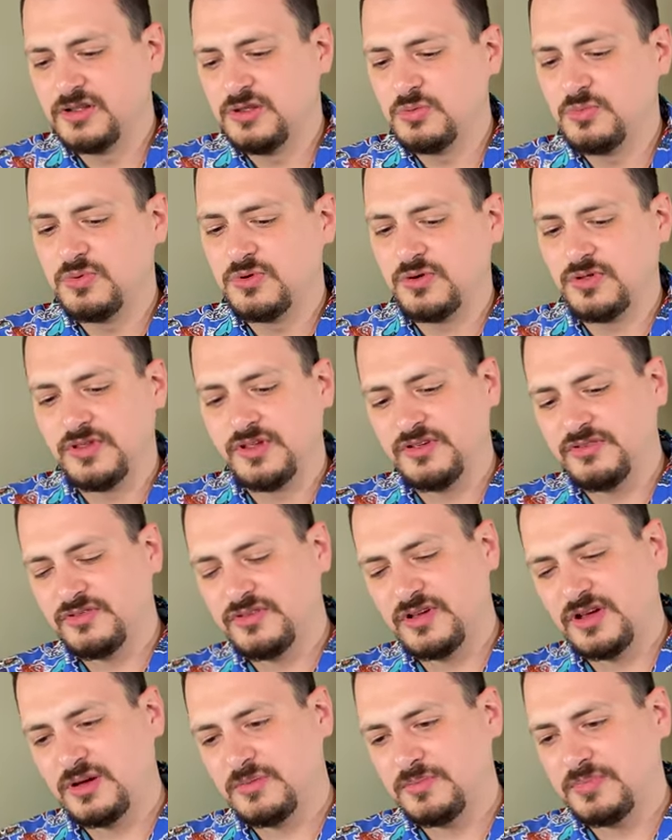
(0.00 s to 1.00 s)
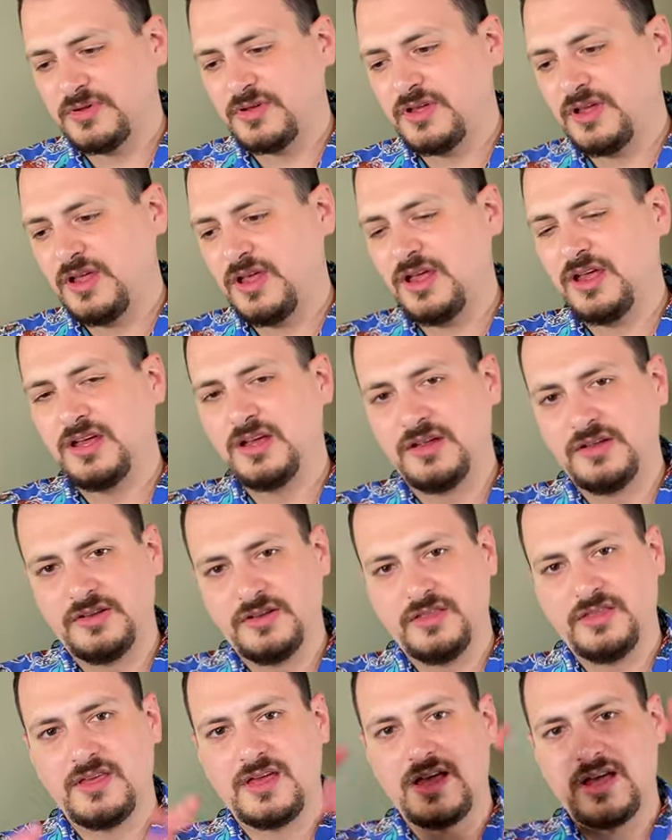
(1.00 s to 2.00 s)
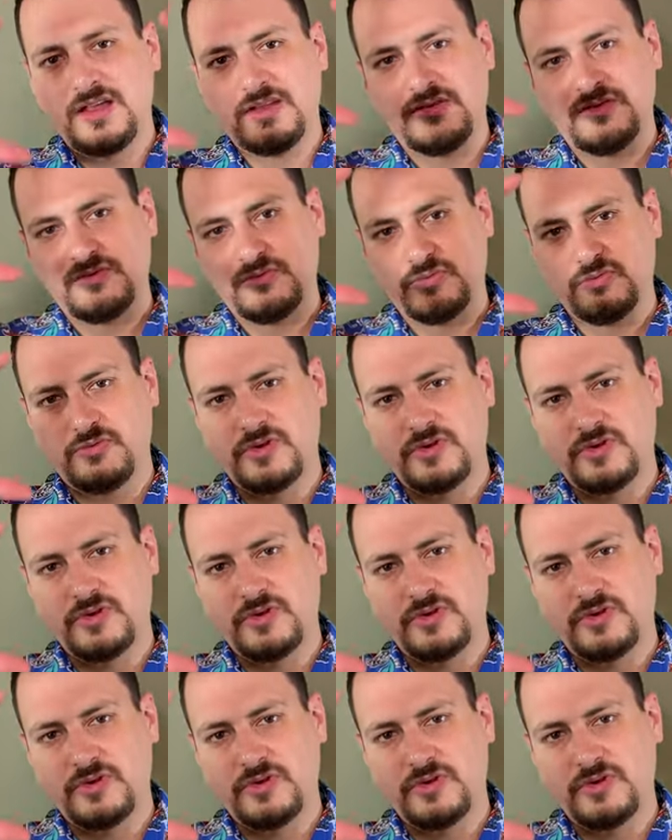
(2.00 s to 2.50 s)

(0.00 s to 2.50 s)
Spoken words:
you pull this up and that